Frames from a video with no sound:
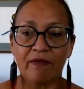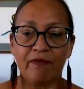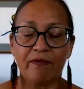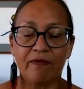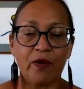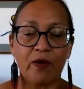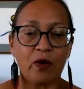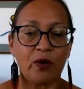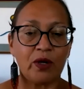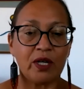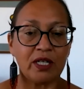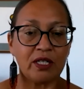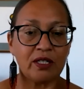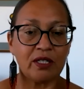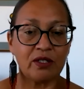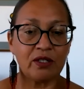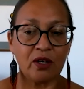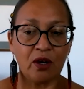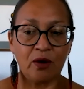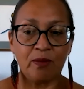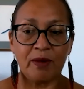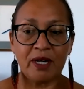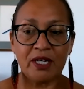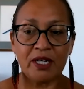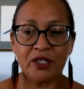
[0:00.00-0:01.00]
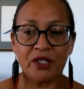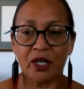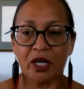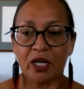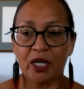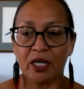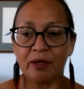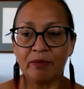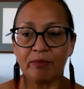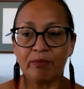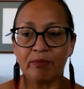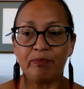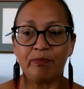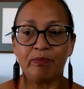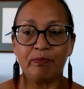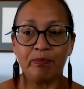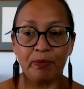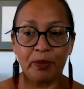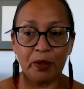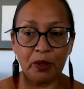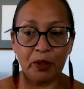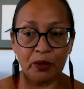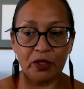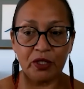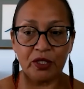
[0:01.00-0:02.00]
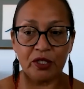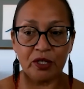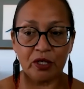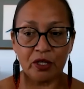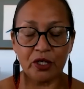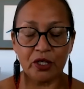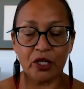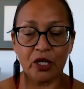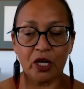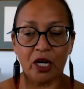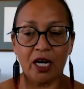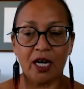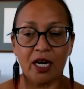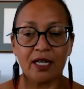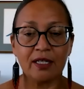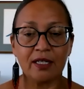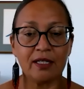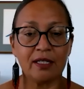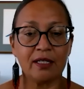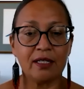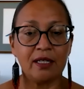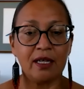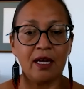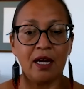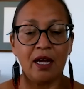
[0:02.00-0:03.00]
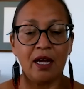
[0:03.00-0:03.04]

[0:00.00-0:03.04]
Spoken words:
focused so much on booster shots,